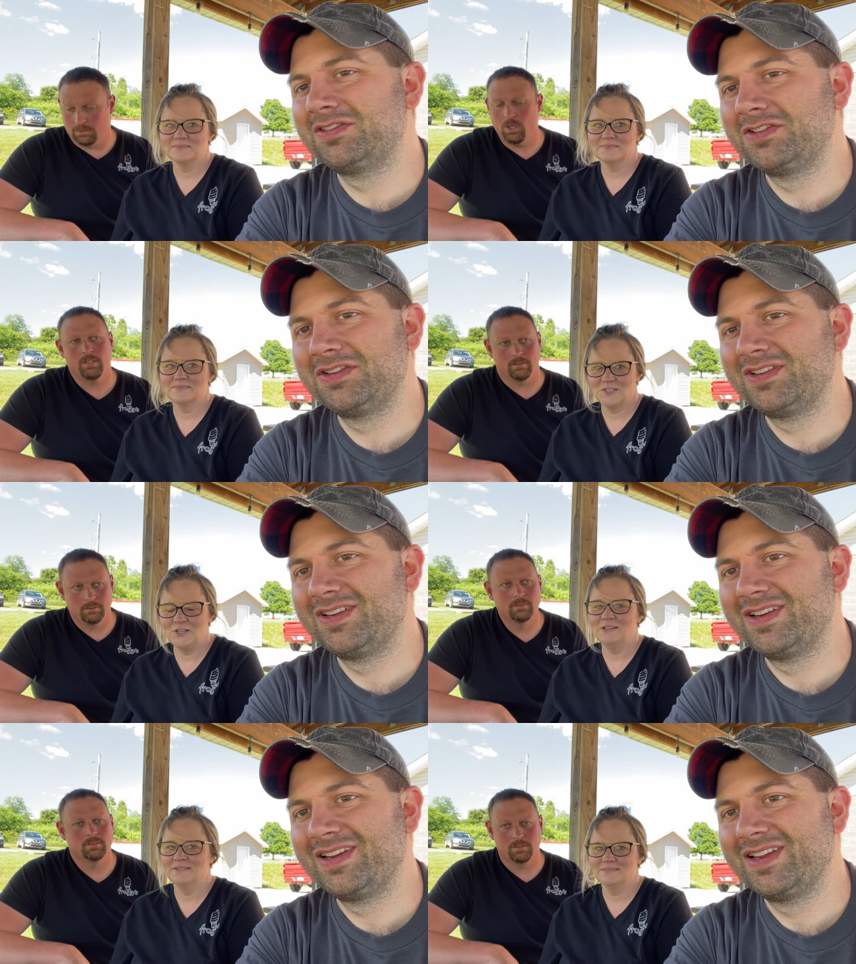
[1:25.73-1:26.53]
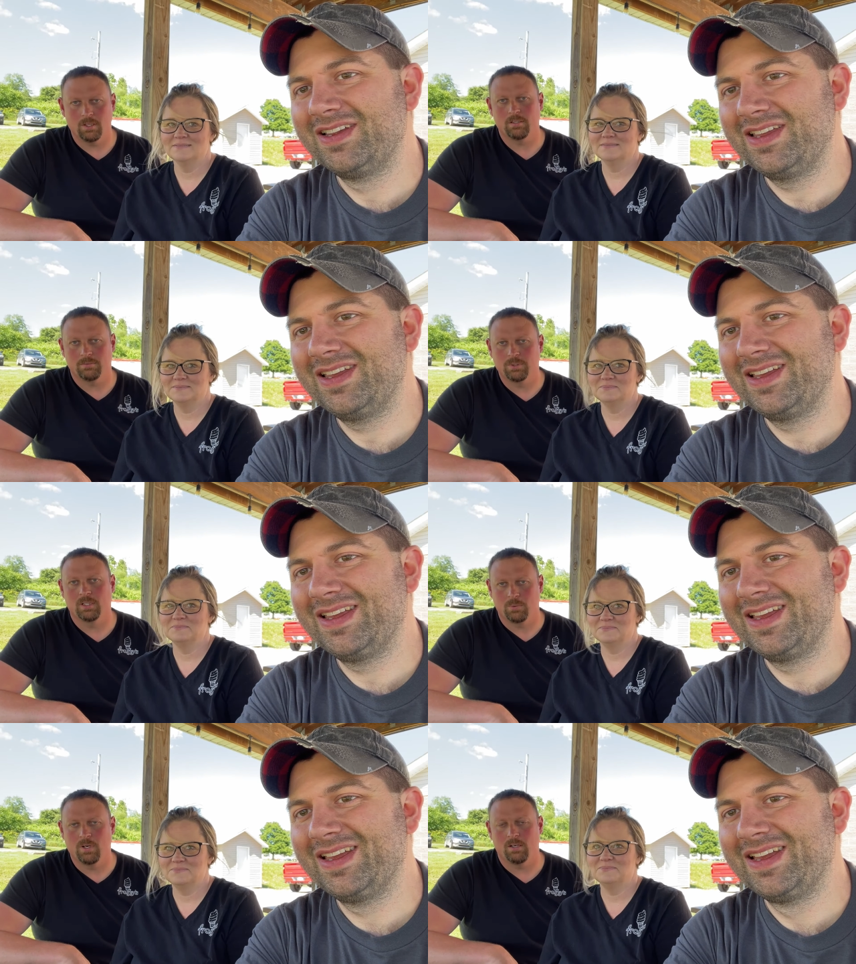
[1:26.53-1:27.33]
Speaker 1: Good. Good. Good,
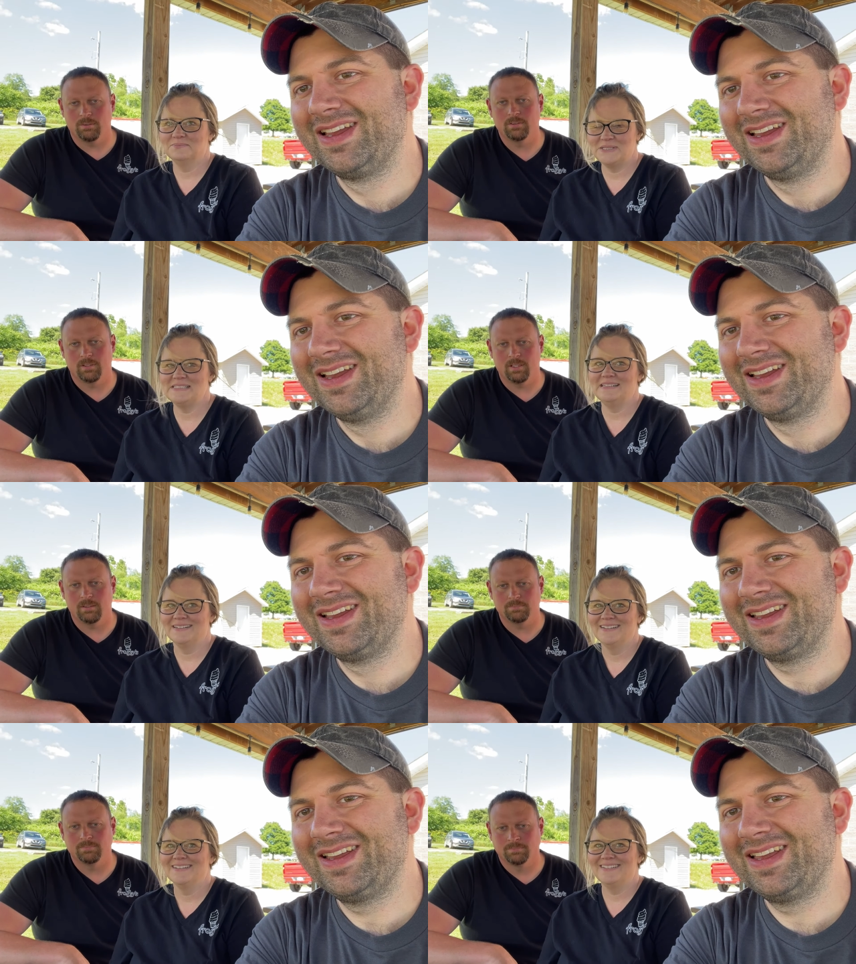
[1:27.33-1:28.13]
really well. Busy. Um,